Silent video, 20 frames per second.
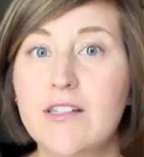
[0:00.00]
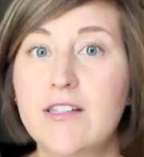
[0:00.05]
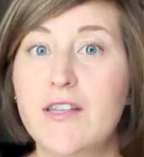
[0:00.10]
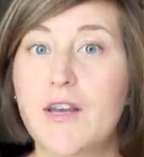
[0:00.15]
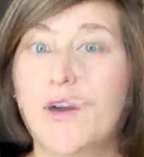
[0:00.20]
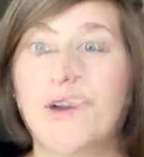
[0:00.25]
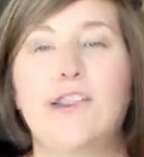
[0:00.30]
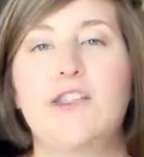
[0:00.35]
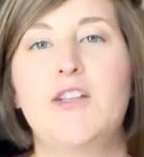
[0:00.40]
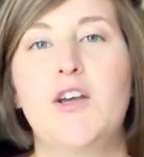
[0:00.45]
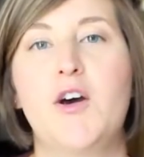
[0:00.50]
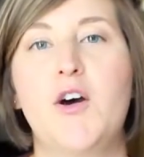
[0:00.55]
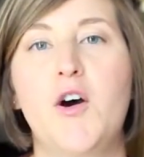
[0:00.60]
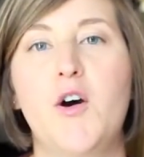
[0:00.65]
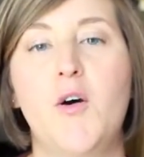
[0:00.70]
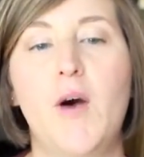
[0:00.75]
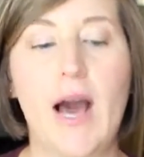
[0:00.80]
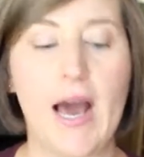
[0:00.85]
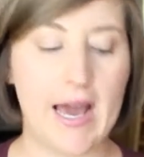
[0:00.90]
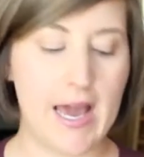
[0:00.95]

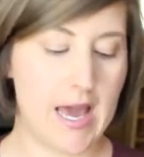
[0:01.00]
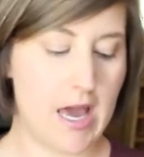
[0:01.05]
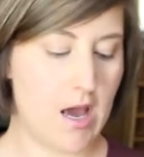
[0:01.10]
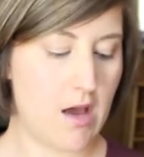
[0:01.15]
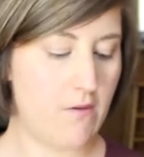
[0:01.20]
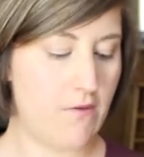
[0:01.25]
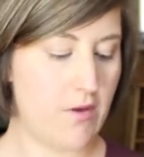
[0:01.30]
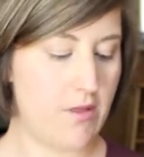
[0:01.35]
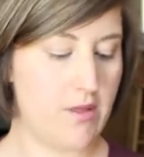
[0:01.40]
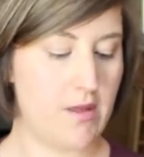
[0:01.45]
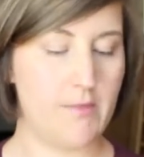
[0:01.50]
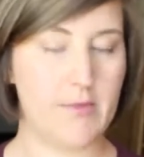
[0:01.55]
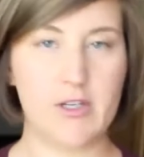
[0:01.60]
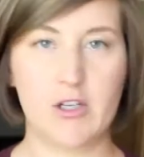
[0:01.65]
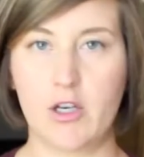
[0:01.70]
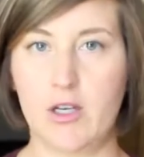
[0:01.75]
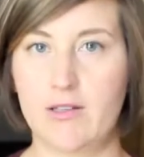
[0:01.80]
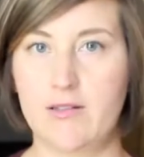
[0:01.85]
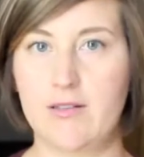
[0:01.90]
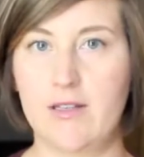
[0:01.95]
So I have them
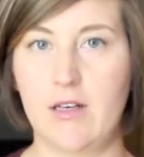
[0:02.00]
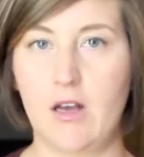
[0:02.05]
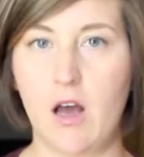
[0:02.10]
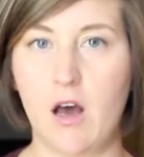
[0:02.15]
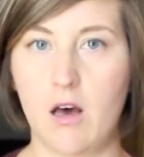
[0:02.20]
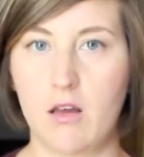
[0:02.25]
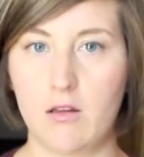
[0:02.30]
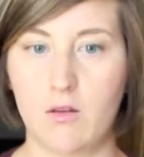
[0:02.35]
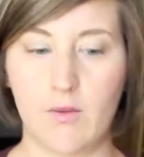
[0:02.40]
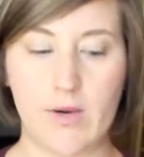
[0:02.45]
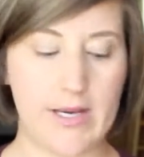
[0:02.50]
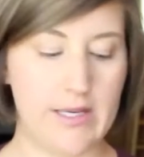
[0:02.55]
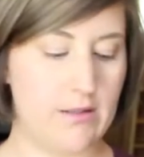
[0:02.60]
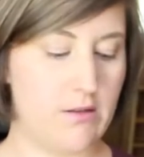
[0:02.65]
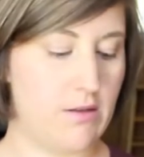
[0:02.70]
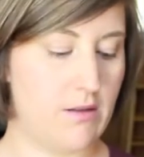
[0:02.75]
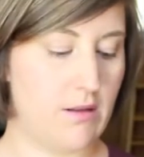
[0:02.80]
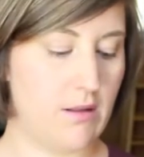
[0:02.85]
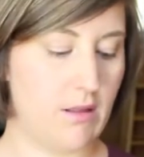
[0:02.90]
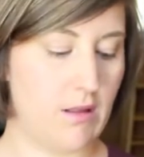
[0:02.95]
adjusted all the way
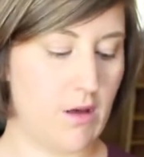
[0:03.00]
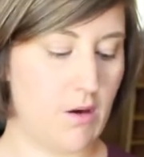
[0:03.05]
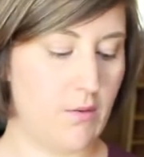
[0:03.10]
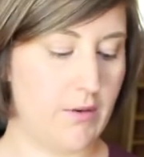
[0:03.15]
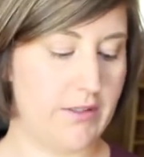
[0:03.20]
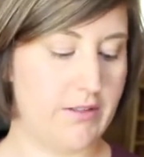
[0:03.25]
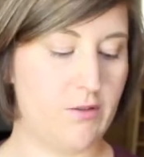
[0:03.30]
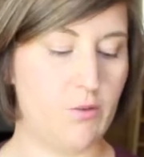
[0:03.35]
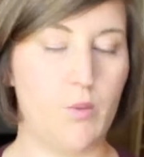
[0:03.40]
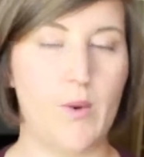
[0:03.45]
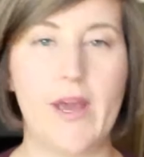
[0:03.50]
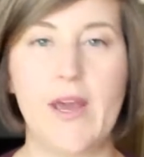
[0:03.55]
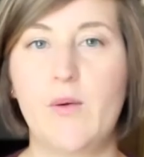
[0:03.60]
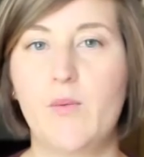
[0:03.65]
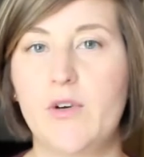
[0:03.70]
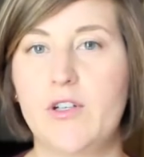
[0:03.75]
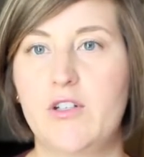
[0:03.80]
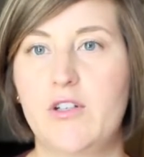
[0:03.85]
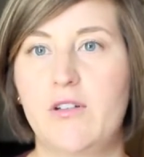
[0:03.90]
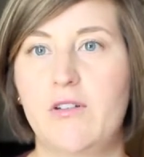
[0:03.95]
to the lowest
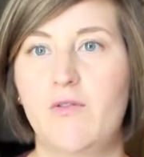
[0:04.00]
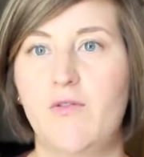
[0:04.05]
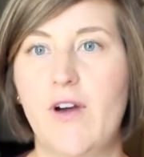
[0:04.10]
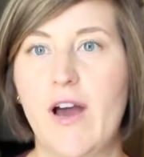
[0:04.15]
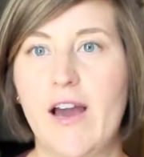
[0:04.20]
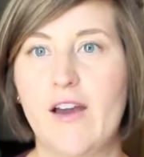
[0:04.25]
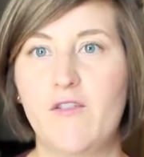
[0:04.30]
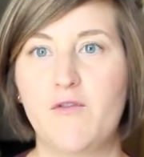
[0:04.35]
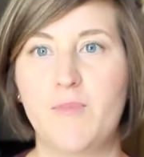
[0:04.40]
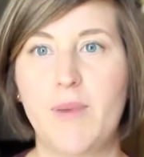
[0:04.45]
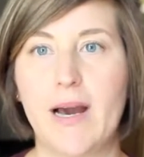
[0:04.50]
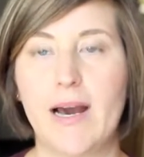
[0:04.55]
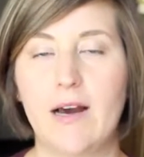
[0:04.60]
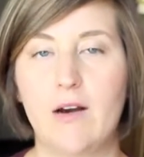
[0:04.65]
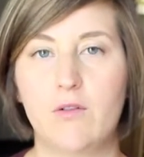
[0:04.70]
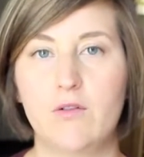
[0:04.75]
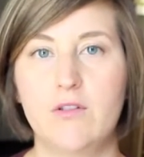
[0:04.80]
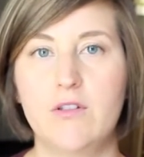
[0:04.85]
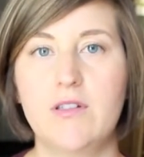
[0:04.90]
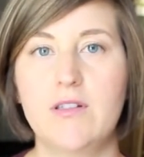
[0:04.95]
weight, which is 5
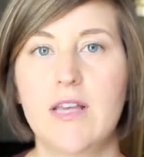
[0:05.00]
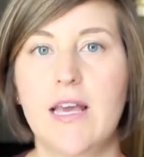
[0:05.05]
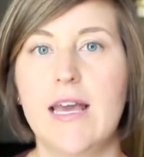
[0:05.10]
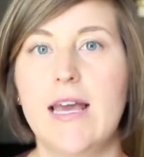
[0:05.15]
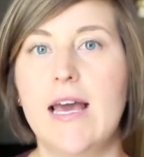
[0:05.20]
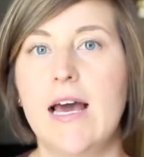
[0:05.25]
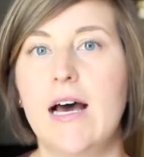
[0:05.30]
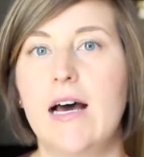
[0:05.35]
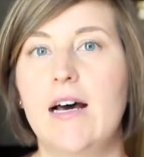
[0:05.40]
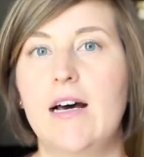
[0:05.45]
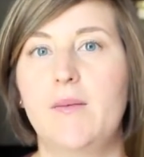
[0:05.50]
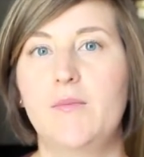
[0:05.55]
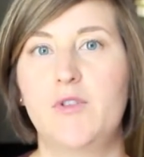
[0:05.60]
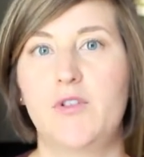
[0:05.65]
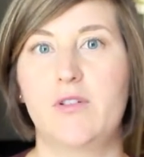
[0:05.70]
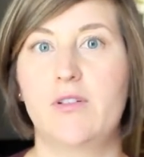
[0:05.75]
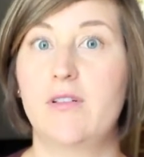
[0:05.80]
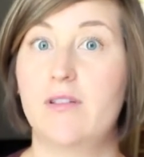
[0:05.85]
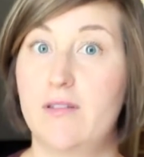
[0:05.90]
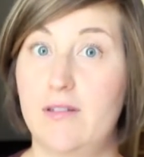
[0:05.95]
pounds,
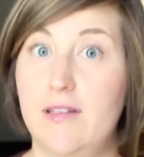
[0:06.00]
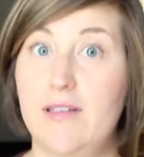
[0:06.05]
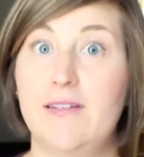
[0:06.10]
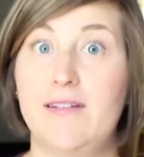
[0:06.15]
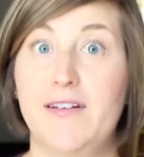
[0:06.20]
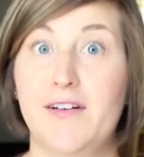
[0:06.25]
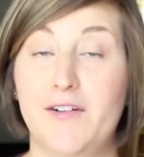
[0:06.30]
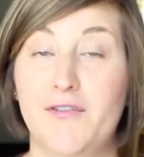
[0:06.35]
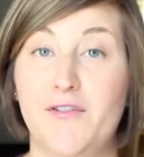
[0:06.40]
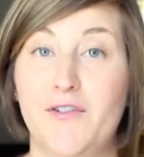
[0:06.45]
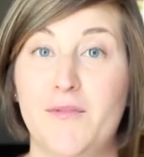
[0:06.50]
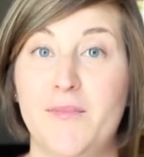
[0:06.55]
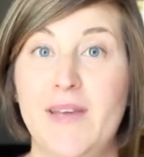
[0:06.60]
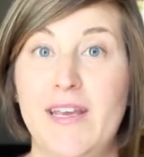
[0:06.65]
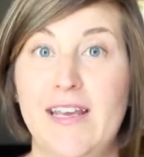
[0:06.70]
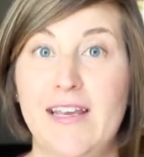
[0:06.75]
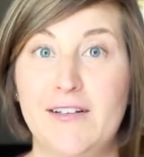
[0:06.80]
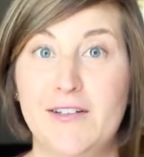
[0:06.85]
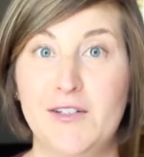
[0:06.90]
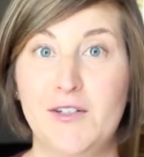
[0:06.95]
just because it's easier for
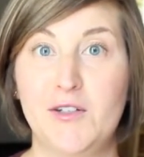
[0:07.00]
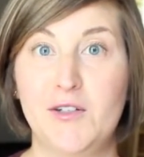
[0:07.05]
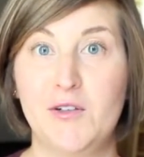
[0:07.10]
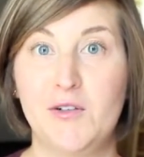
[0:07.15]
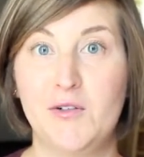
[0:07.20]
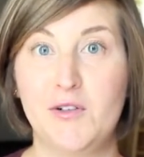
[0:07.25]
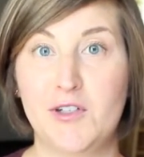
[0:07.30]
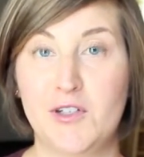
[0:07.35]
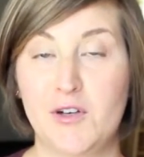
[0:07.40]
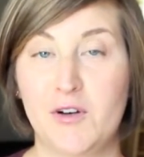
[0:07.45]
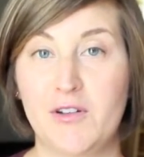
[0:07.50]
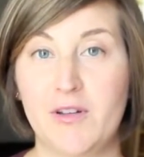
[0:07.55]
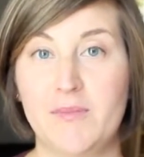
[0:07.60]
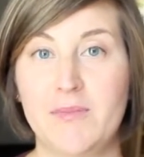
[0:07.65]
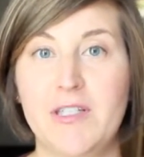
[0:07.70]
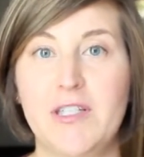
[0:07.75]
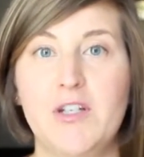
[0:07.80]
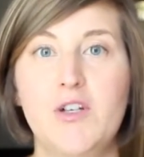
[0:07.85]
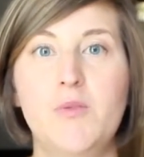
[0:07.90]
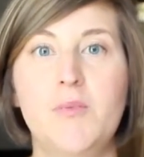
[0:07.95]
me to show
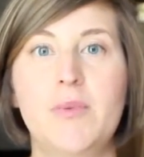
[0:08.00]
them to